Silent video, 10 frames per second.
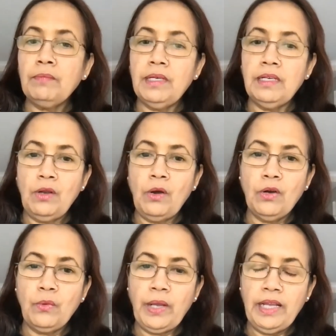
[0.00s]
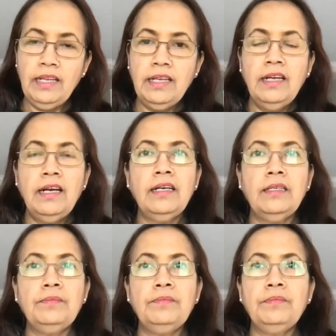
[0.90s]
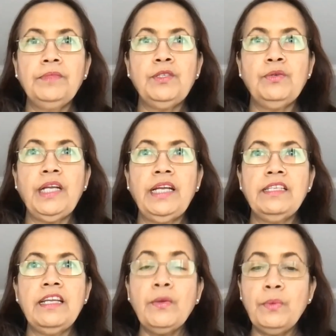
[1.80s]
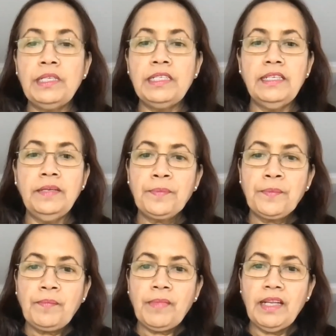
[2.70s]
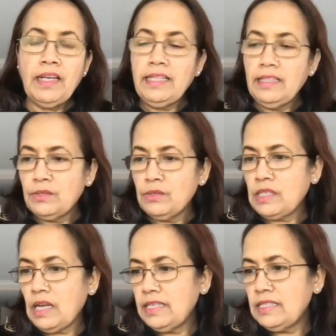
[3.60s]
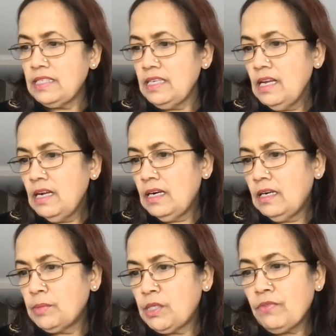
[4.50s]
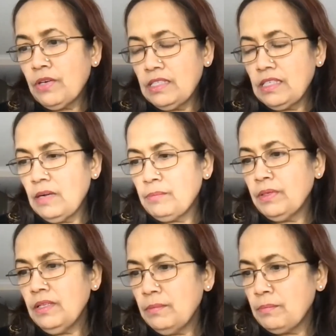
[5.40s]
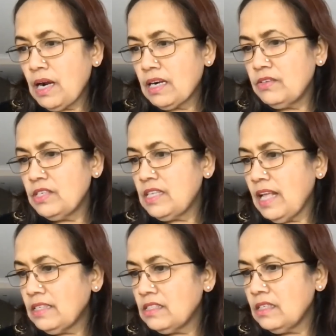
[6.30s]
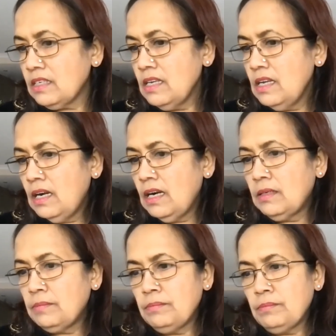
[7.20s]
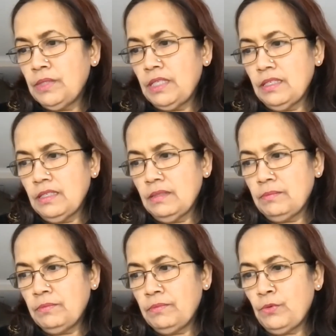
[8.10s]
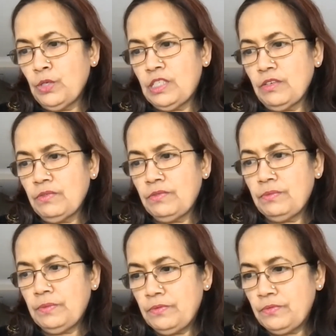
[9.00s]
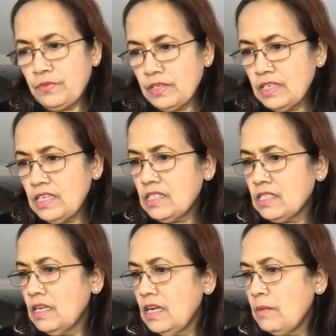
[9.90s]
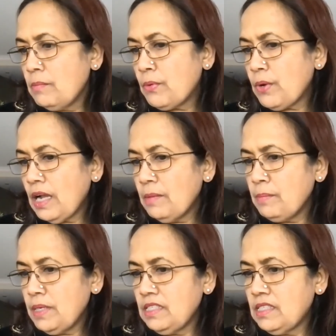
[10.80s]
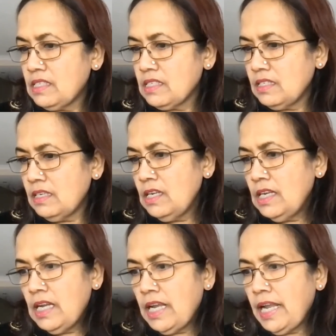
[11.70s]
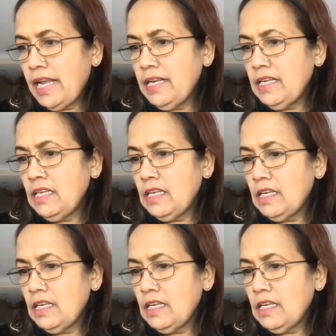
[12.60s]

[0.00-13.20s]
a long way to get equality in the society. So for example, Margaret Thatcher was the first prime minister in